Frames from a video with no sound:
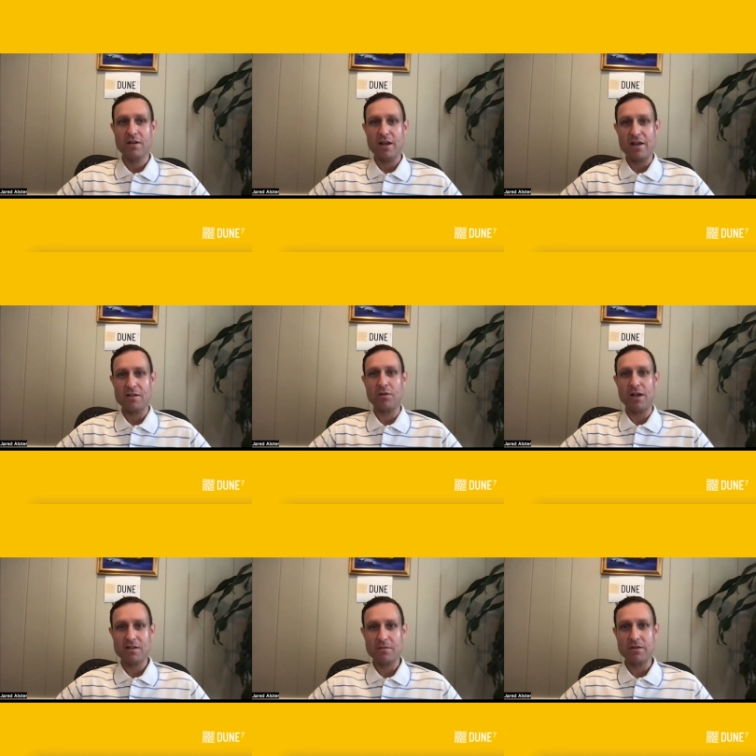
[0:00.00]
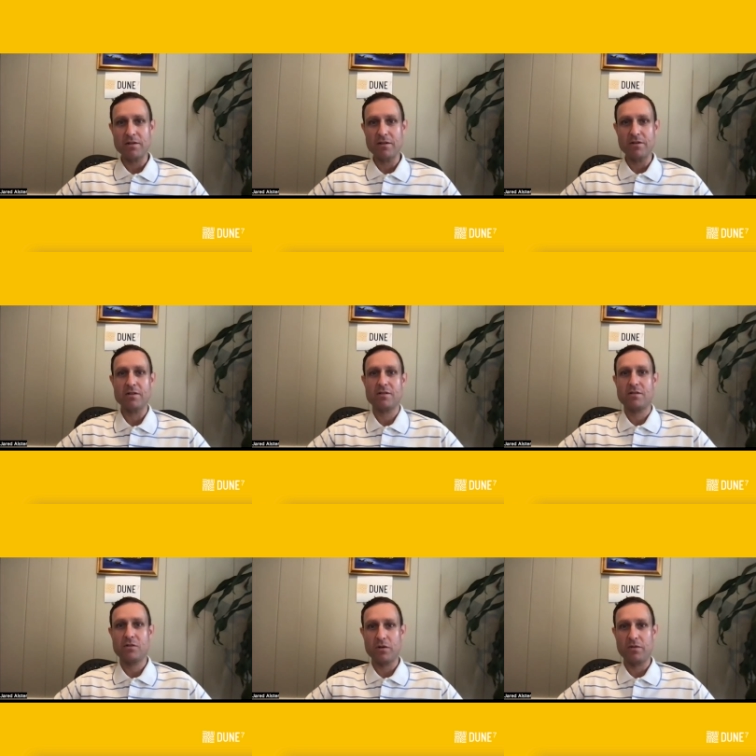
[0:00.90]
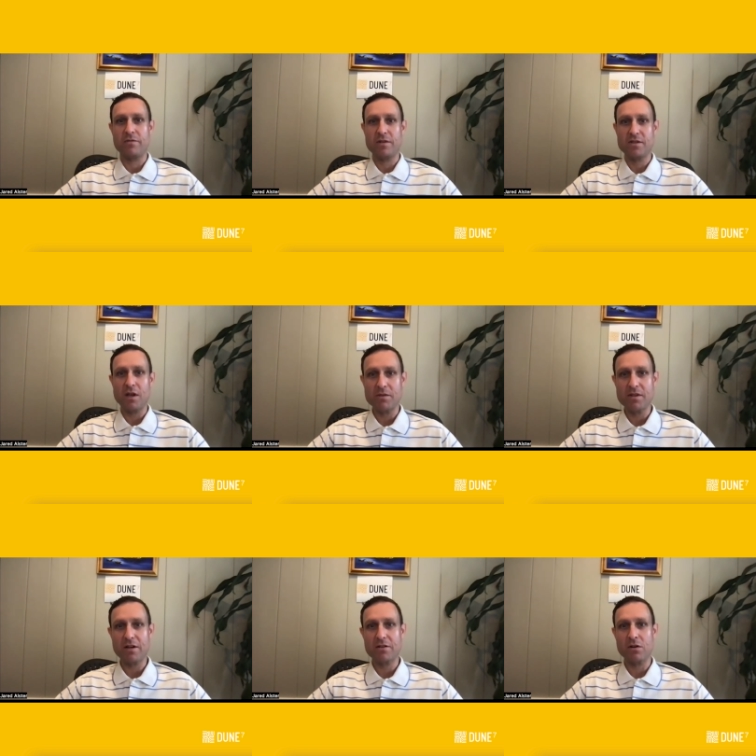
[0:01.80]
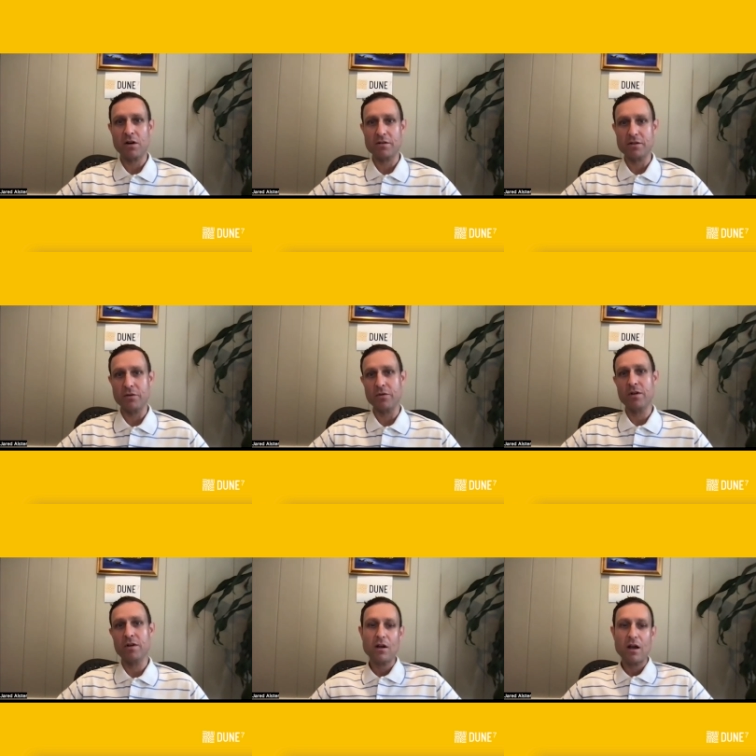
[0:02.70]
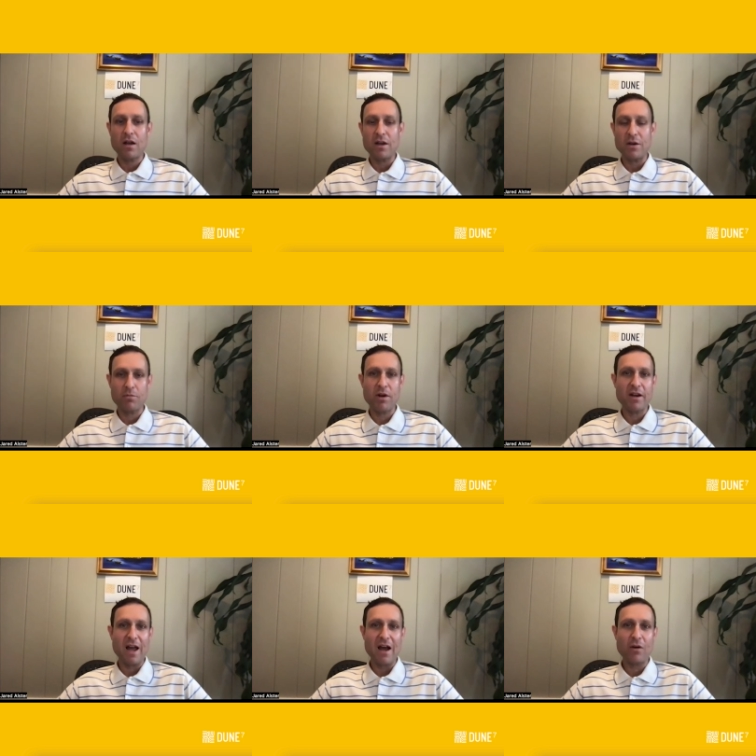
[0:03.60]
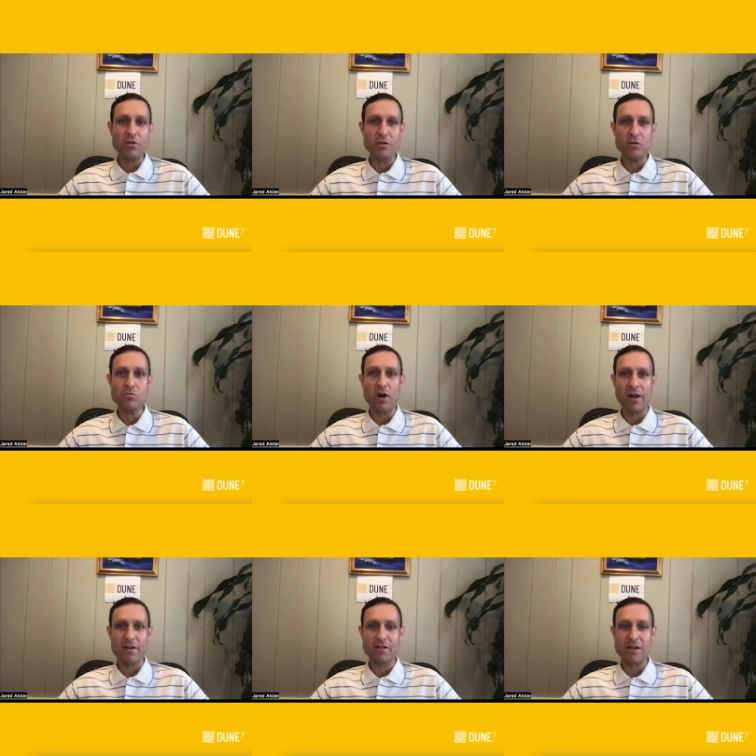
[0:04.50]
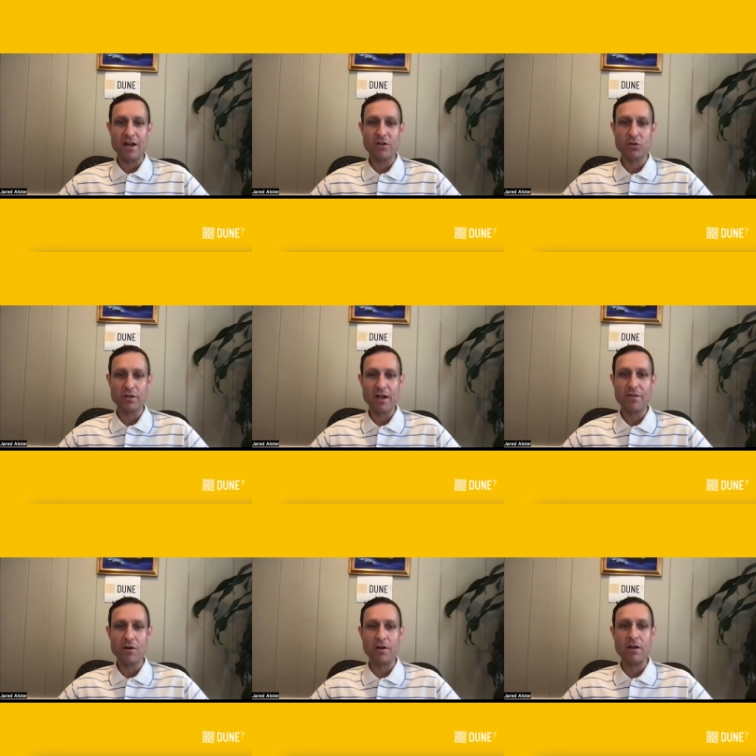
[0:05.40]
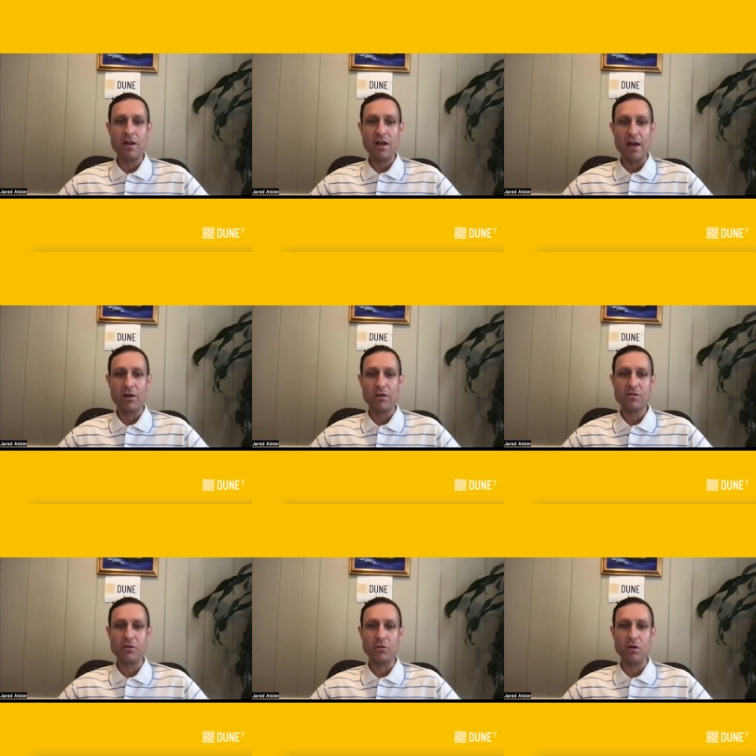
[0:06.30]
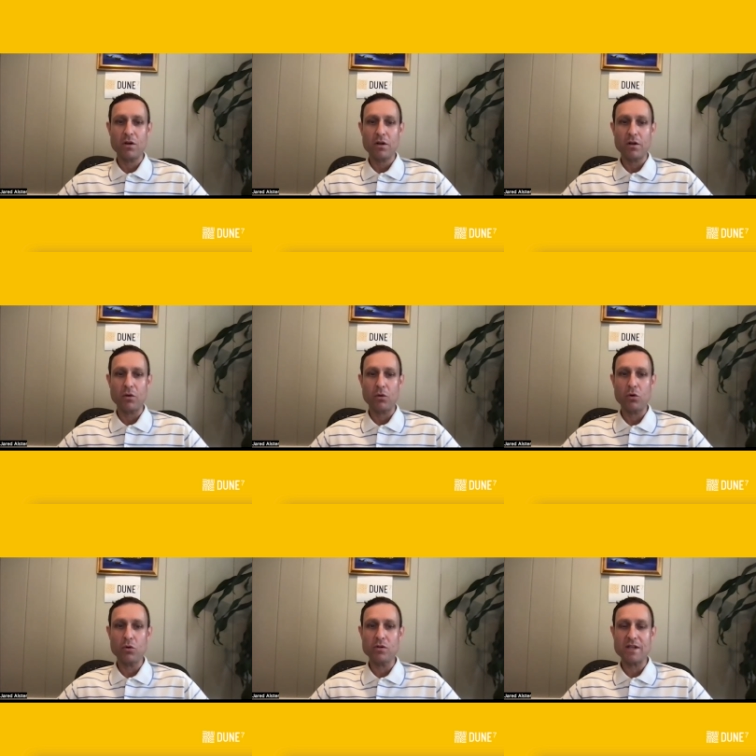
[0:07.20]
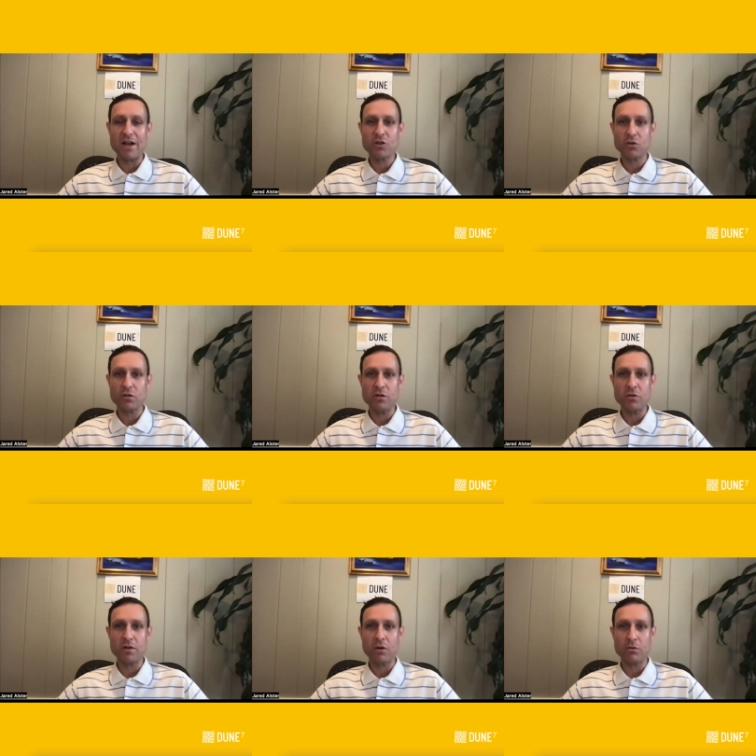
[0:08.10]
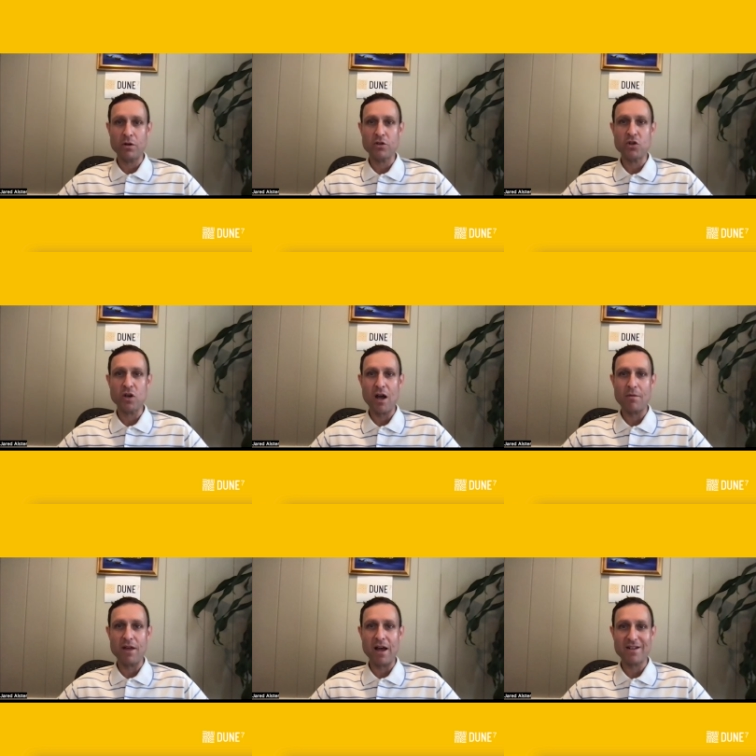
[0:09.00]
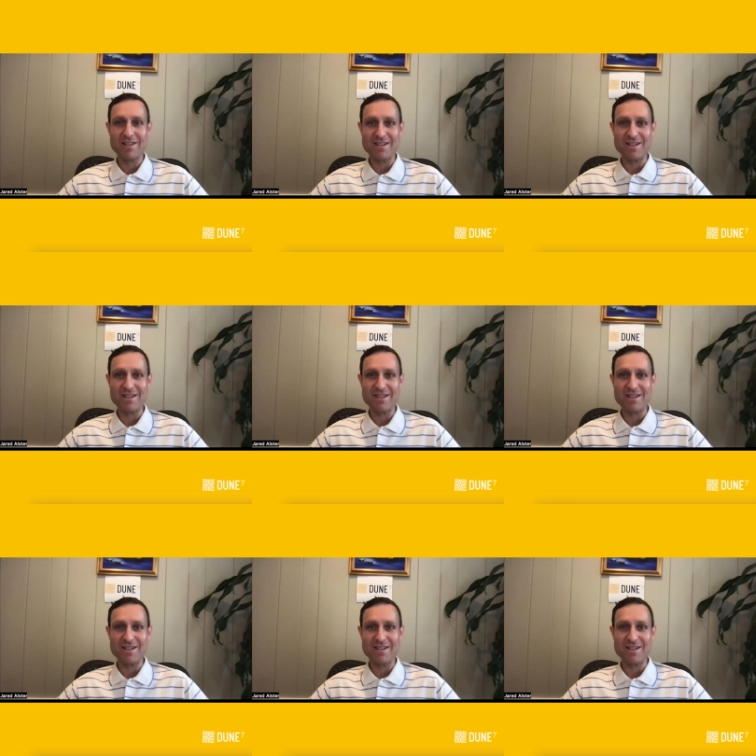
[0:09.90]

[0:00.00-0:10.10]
has blossomed into this sort of subsector on its own. In your opinion, how do brands actually get there? And also, who is actually doing a good job of that